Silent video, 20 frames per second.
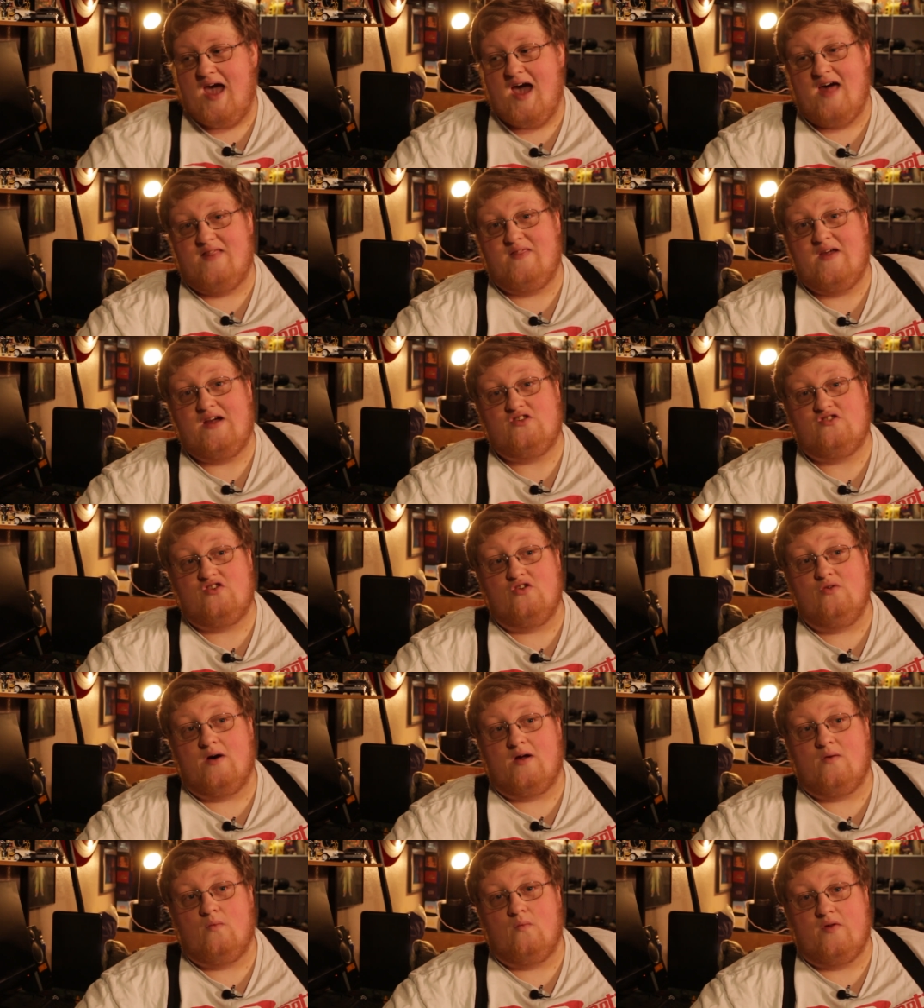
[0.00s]
And they
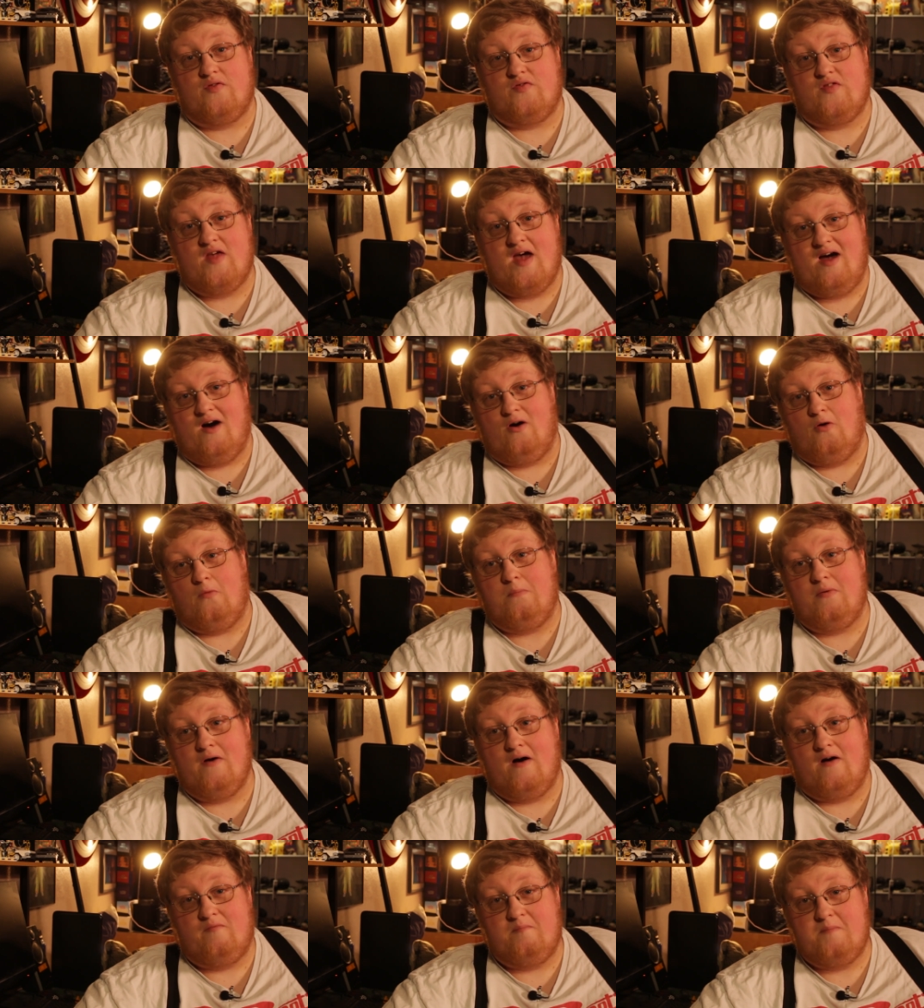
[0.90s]
do it with the
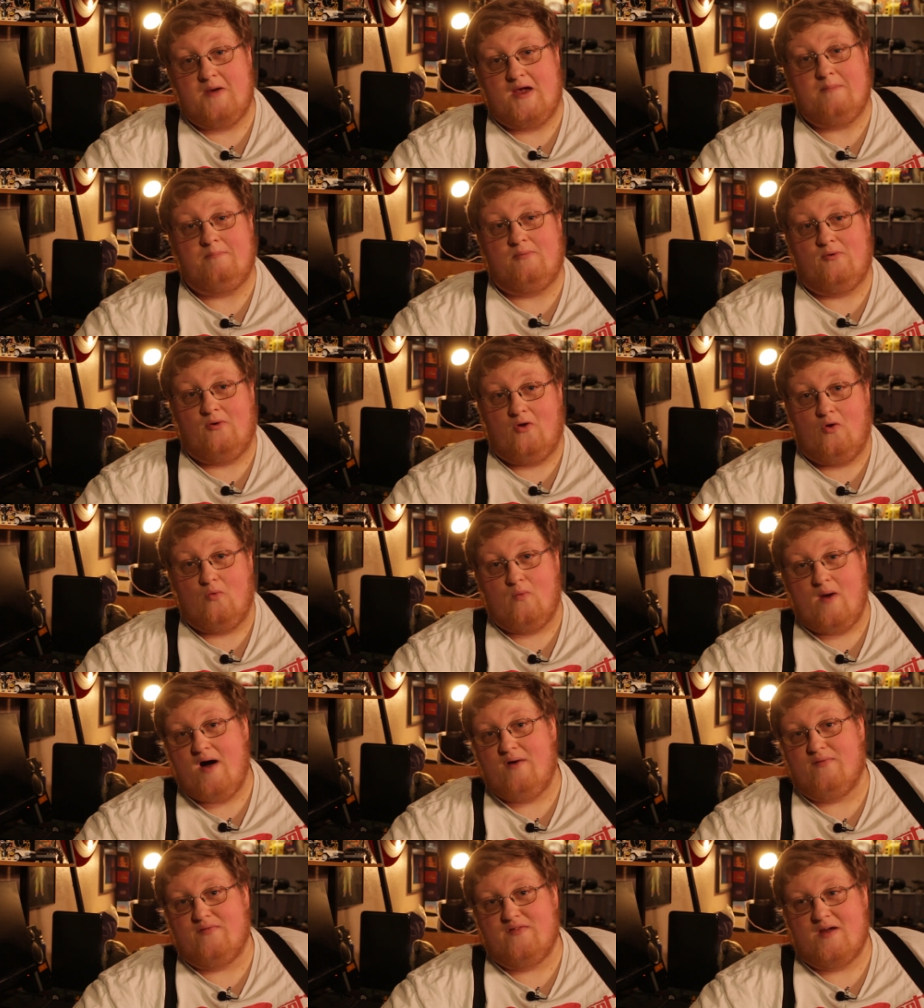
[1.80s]
help of people
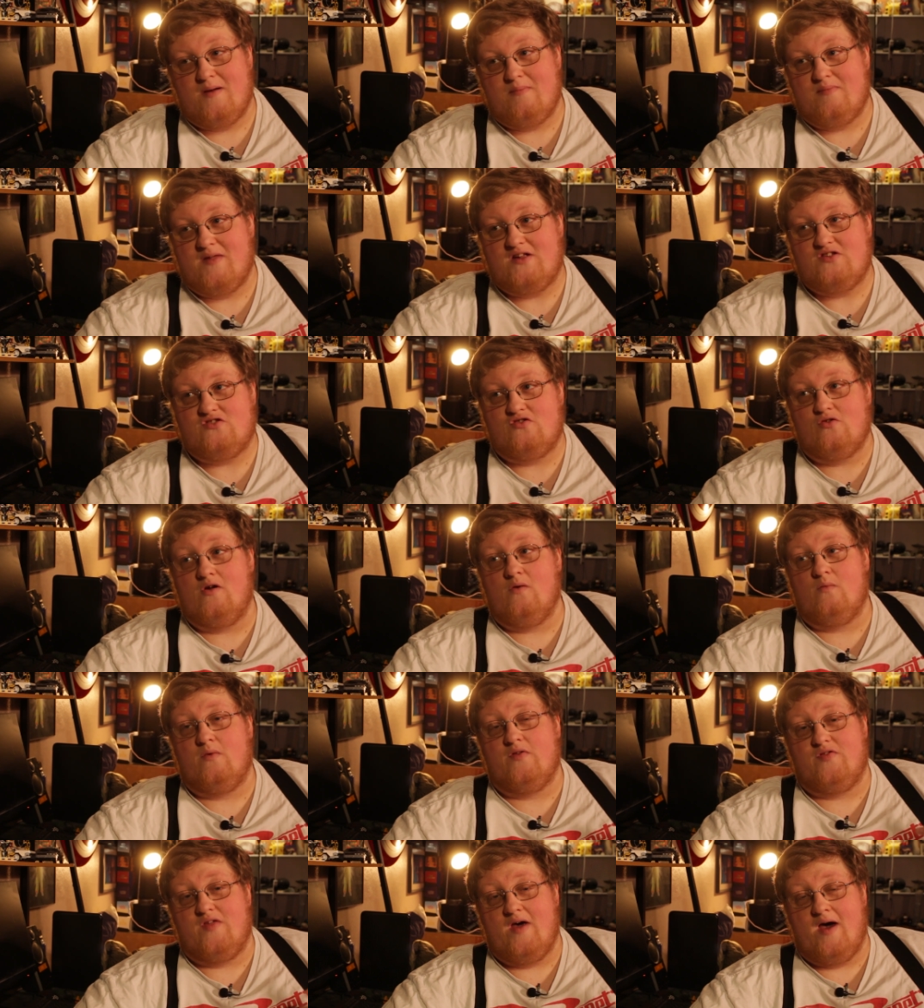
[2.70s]
around them. They do it
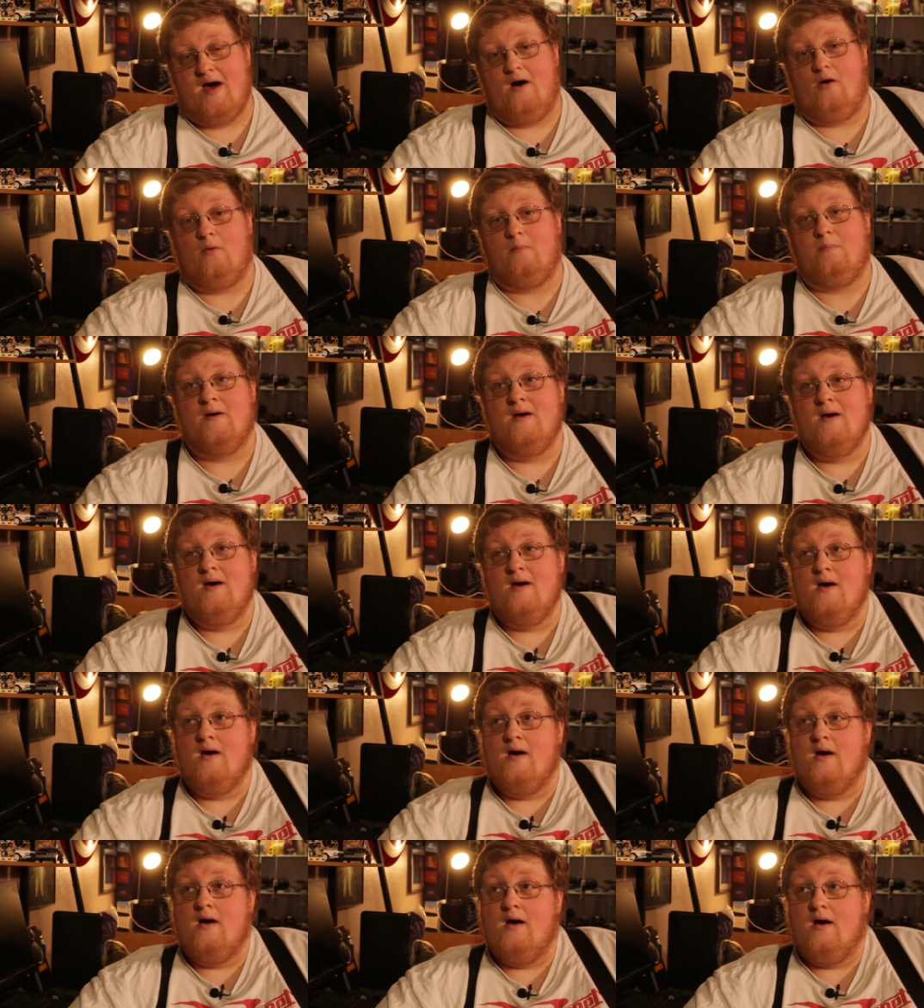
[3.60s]
with the help
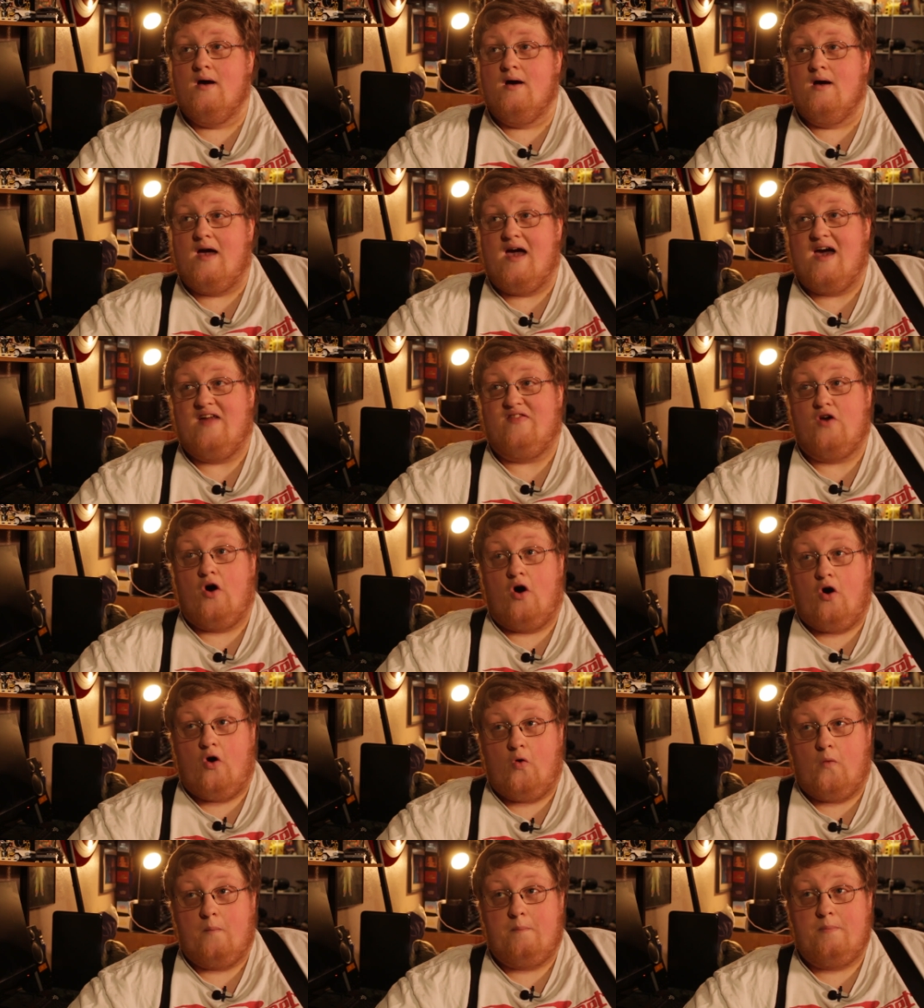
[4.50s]
and the
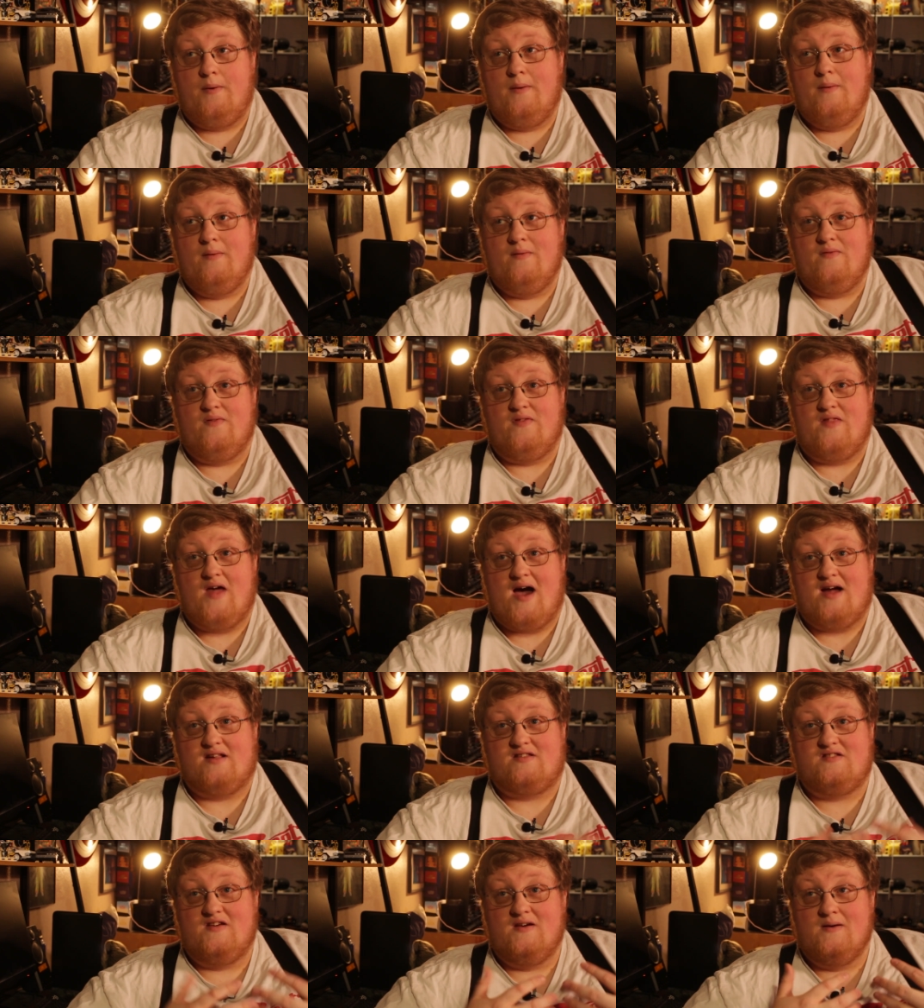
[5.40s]
hope
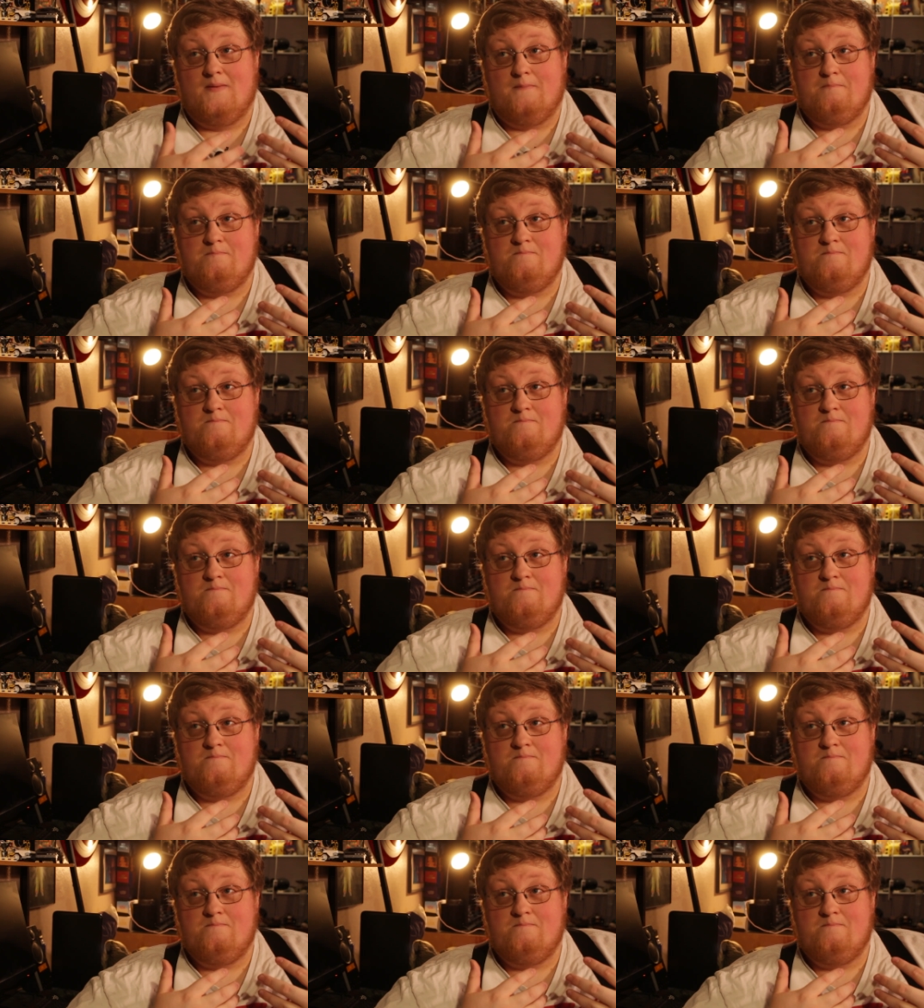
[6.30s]
that,